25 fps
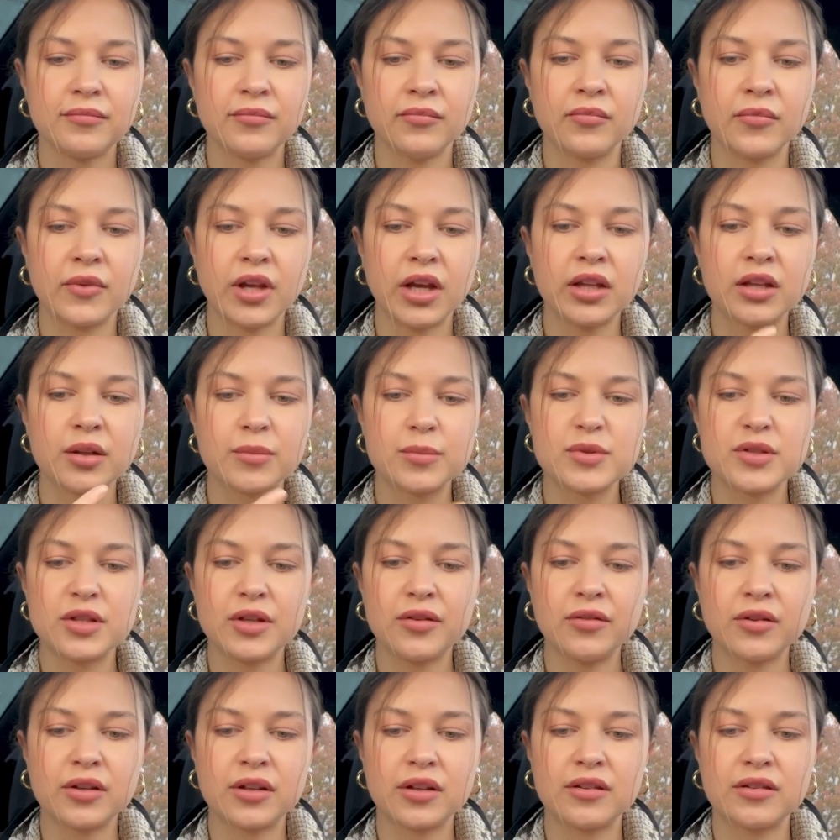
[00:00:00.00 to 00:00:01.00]
and
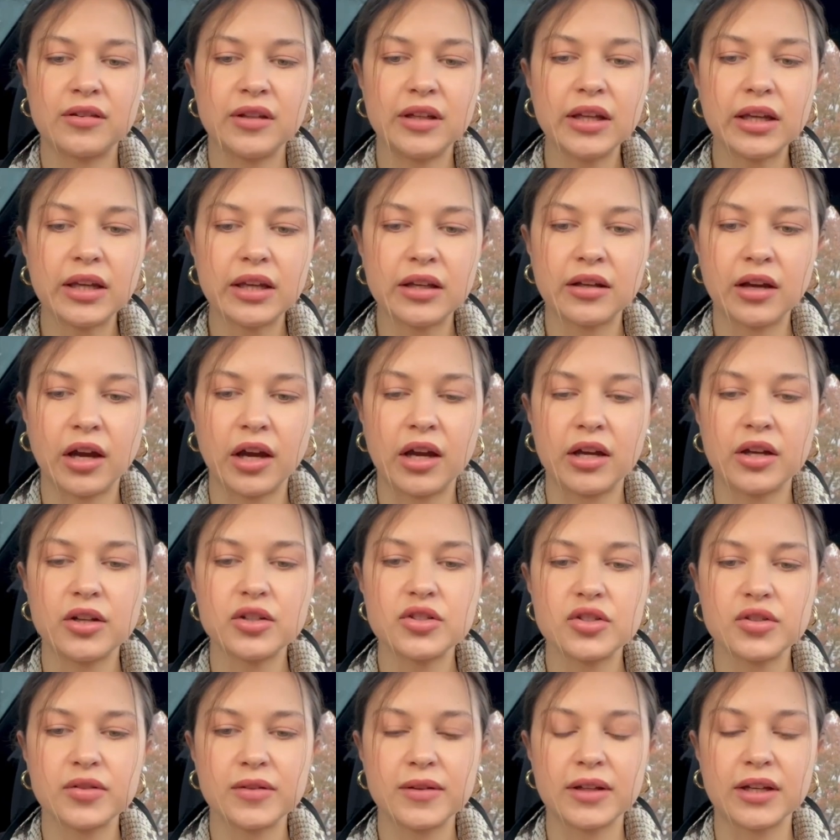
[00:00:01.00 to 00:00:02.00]
observing and thinking, I
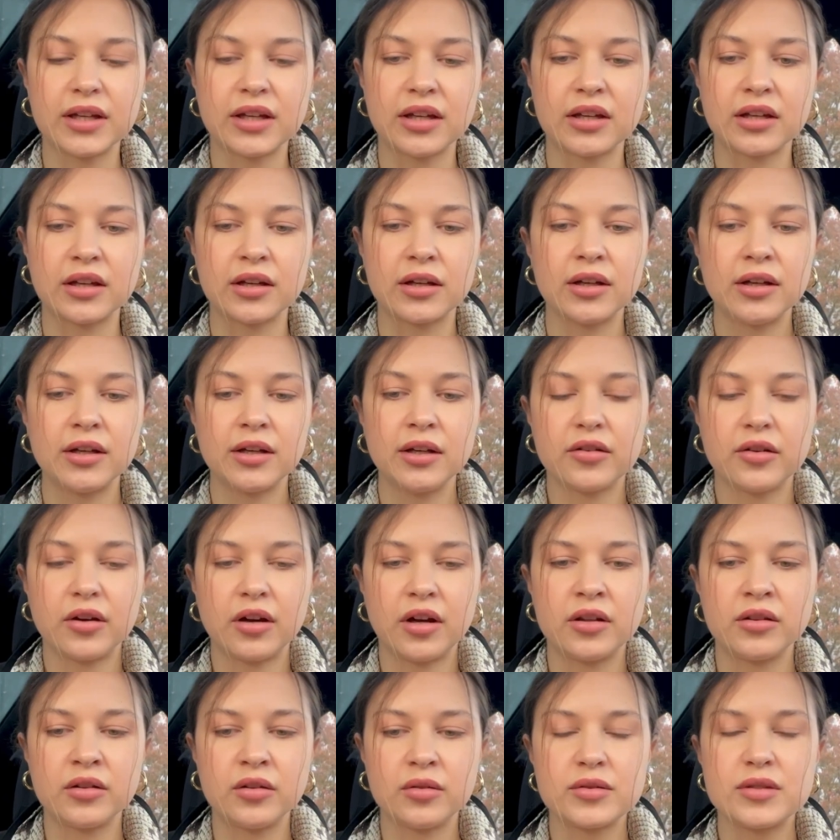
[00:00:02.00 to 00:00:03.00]

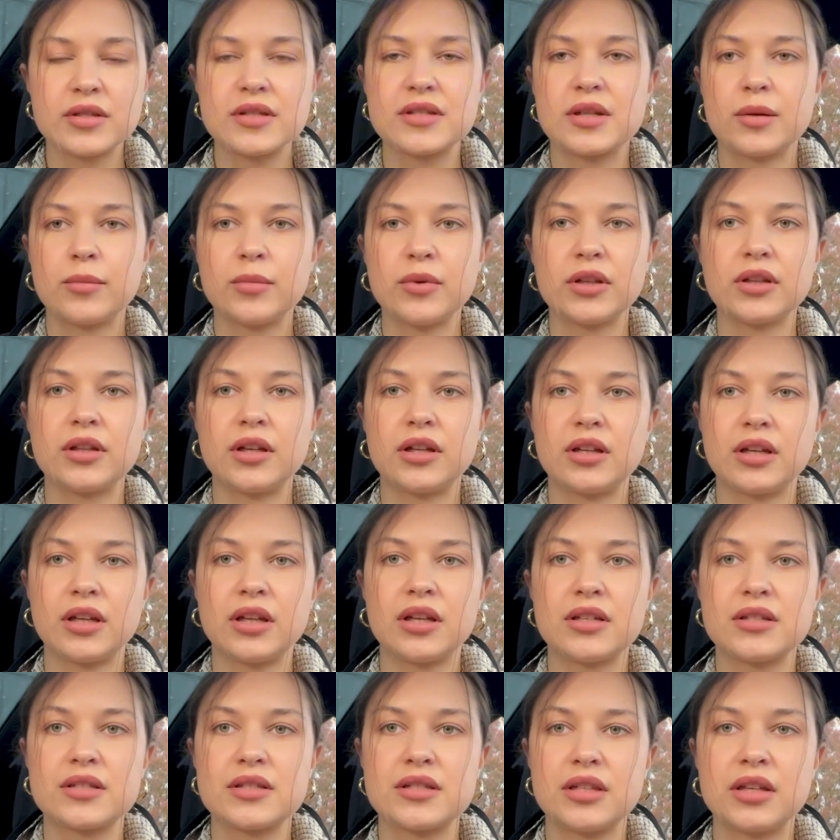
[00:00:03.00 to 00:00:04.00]
noticed something that
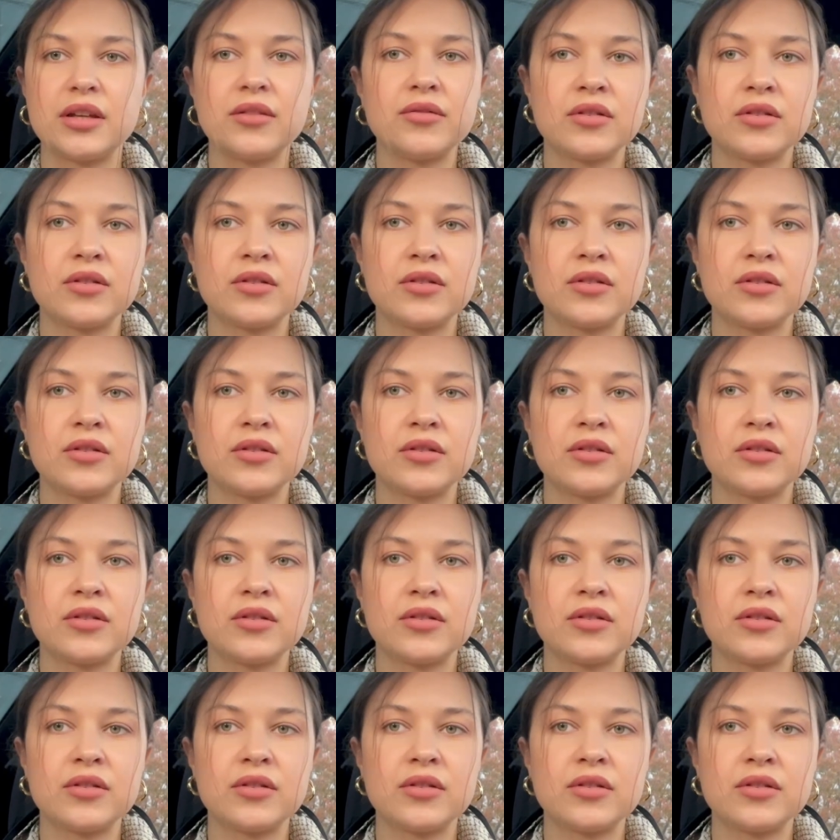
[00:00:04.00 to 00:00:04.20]
is even